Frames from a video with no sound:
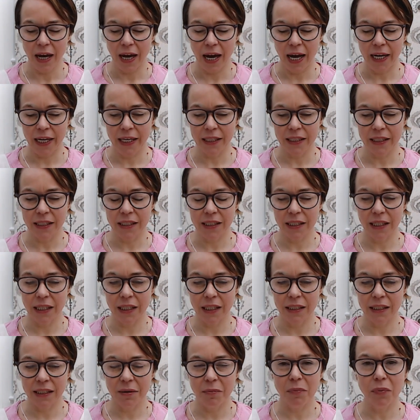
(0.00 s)
And
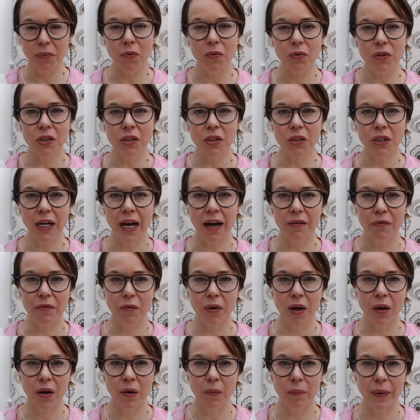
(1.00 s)
it's important to have
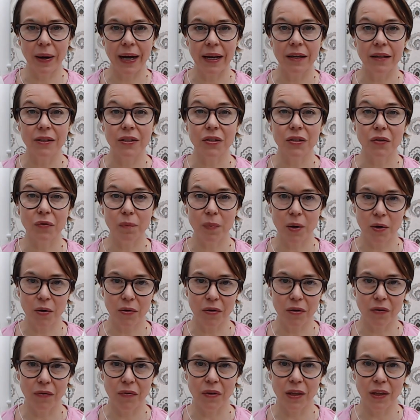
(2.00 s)
a balance of
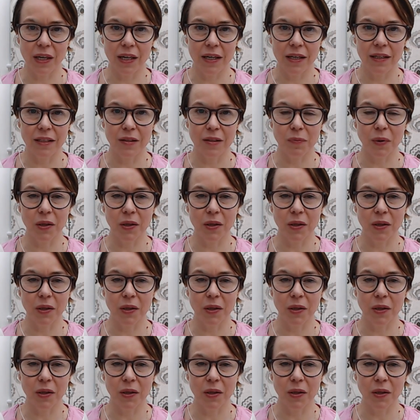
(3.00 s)
both of these,